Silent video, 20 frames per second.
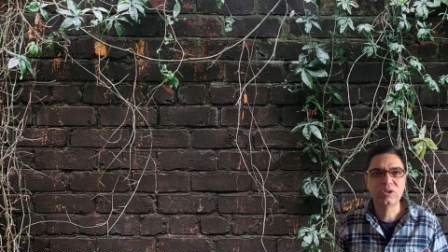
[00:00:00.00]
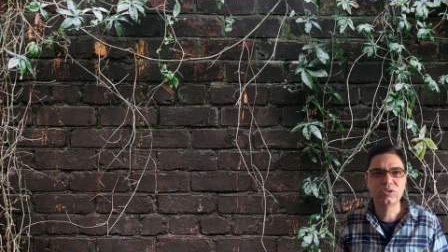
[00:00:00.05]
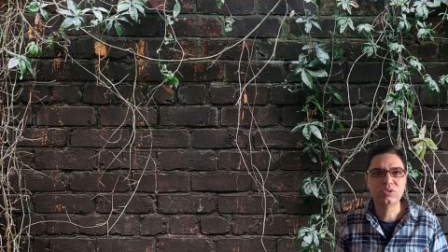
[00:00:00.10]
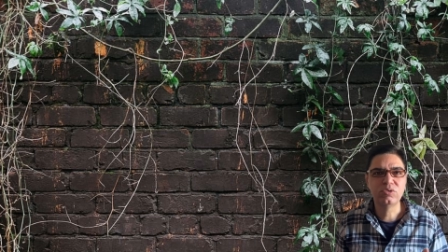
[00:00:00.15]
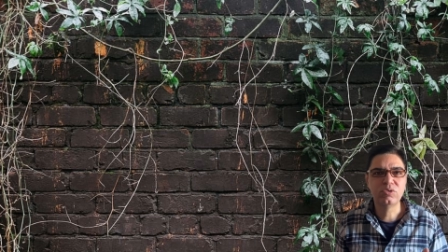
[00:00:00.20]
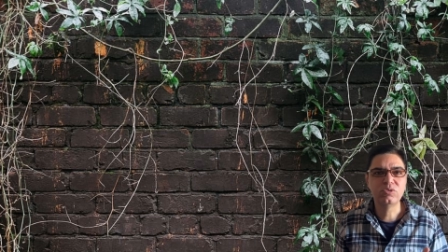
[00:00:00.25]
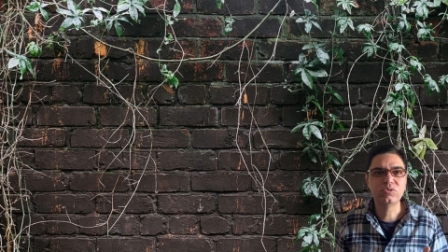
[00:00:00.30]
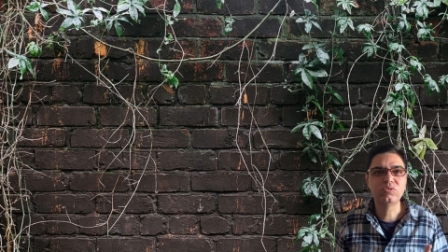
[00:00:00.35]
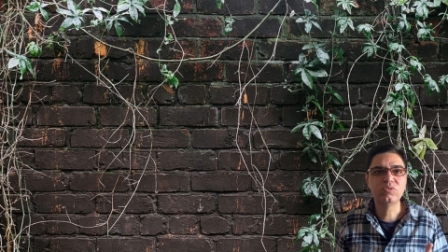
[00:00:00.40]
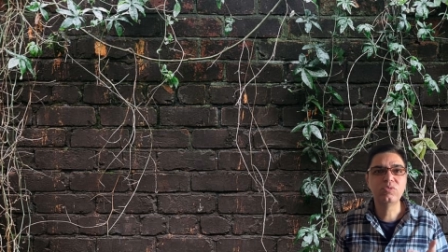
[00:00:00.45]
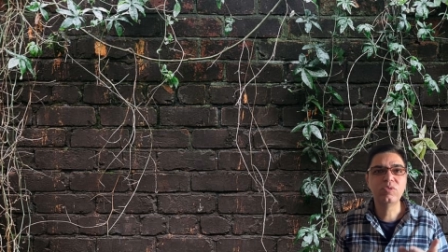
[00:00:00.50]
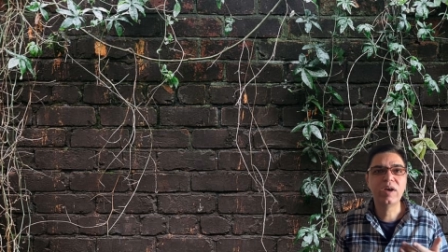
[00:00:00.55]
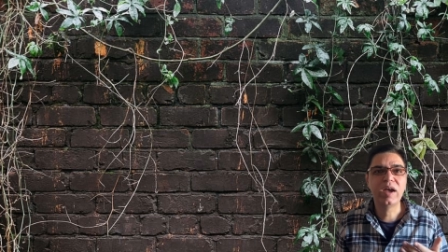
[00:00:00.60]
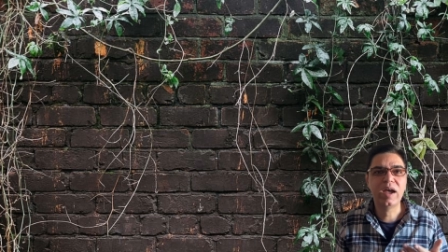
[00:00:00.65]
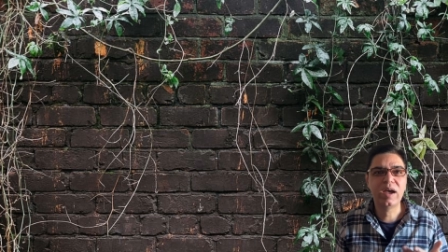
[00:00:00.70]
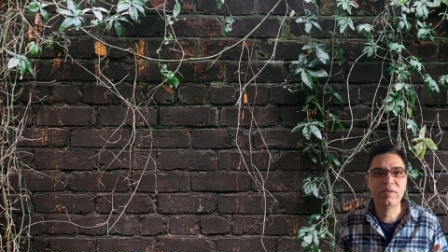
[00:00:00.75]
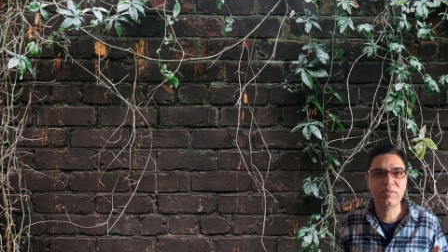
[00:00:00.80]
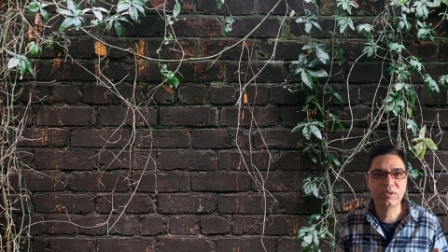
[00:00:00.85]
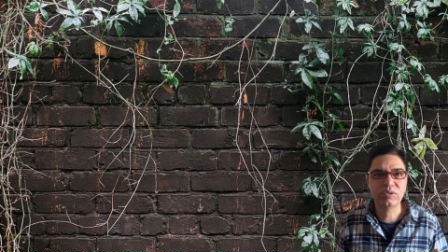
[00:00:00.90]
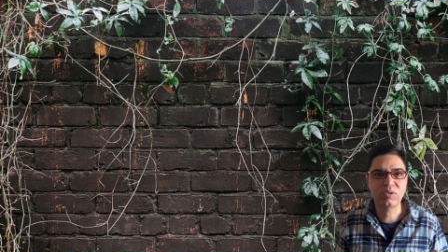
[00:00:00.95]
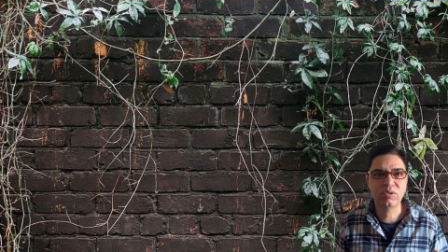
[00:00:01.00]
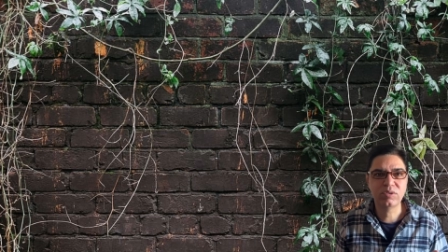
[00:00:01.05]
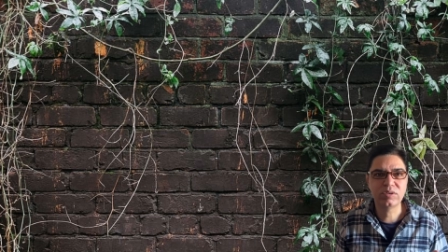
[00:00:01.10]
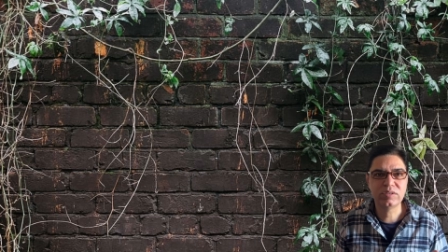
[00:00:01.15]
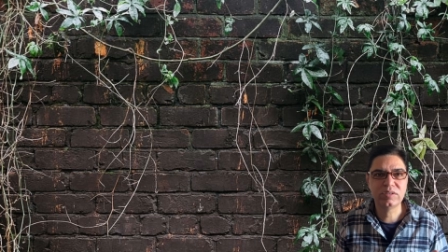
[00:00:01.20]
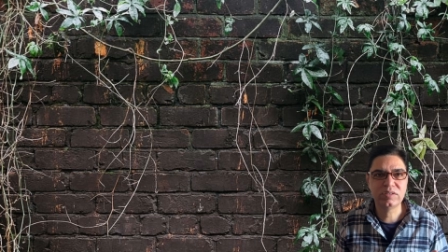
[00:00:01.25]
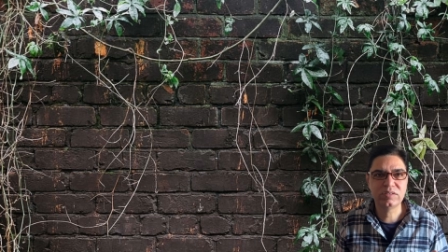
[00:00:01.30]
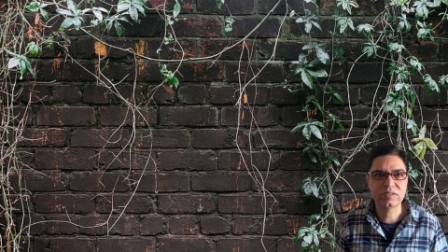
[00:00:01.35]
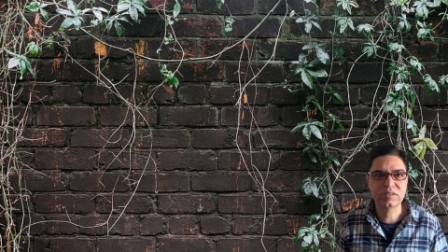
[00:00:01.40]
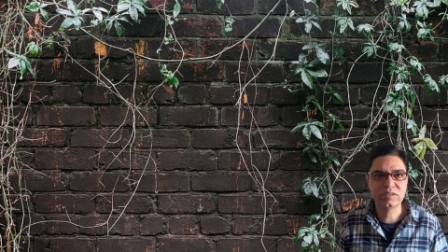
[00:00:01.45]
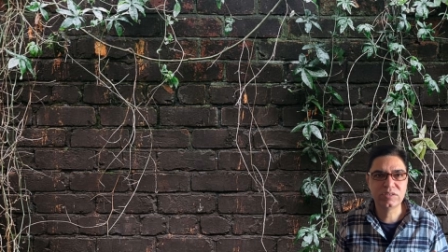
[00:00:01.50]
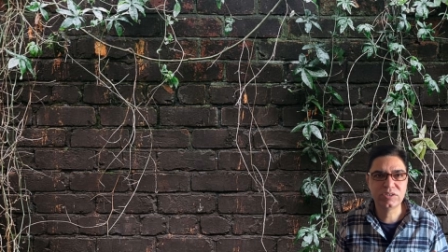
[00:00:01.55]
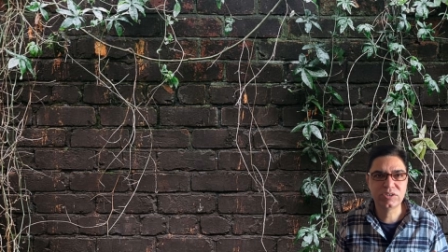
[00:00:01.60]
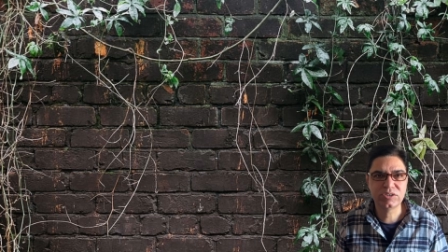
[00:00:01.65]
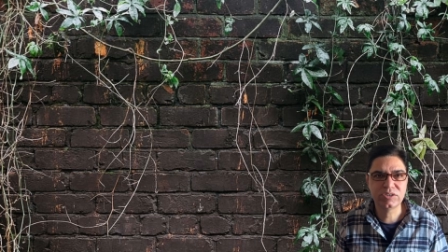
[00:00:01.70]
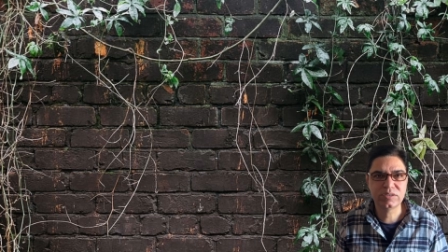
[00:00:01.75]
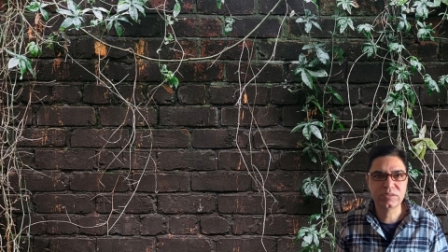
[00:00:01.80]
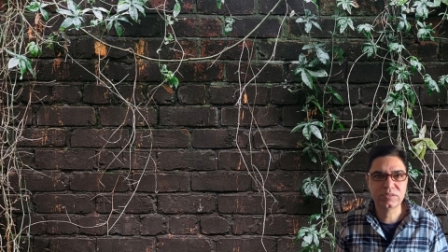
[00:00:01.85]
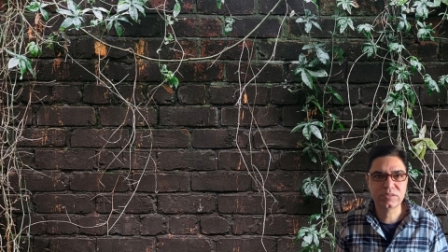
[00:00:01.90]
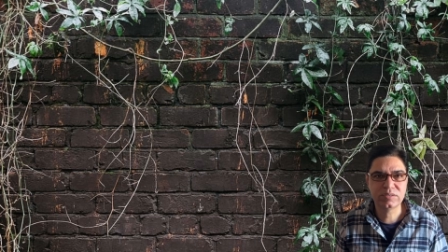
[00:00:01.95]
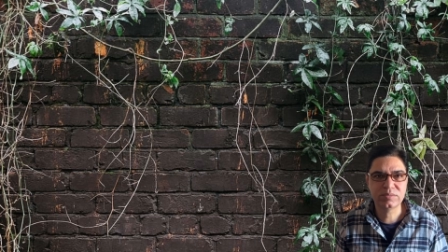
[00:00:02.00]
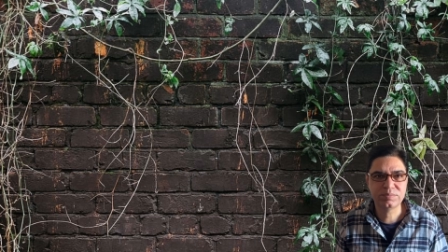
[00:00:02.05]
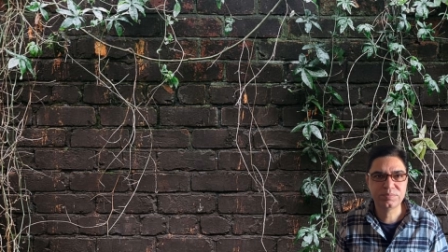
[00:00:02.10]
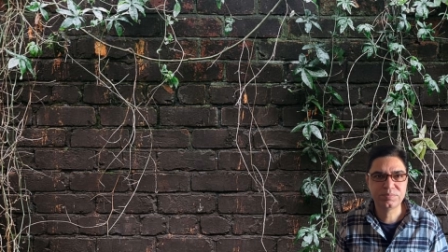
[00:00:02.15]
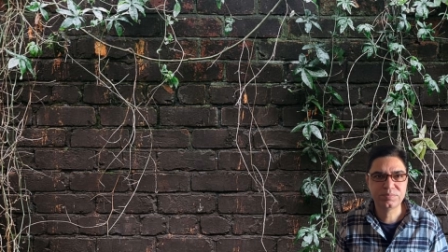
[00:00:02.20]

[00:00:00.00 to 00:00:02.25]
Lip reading: those who haven't got these conditions.